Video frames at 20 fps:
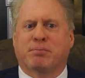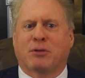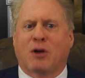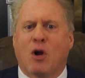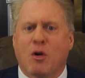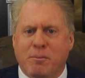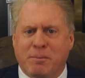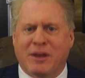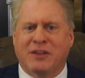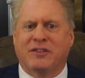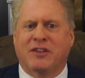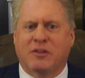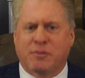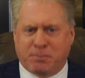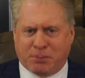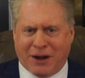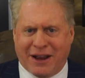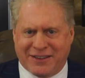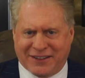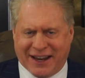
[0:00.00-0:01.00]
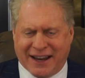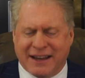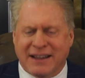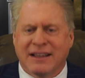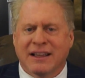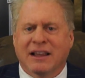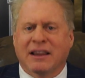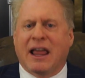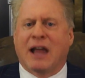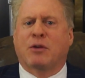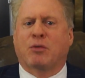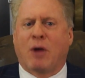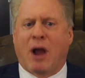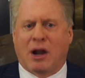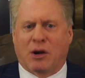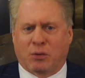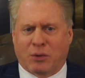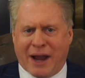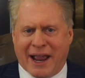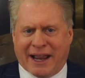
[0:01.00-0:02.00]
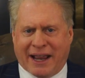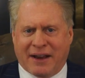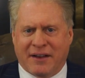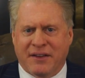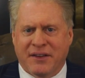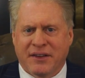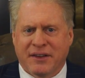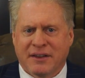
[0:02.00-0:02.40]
pro-business president like Ronald Reagan.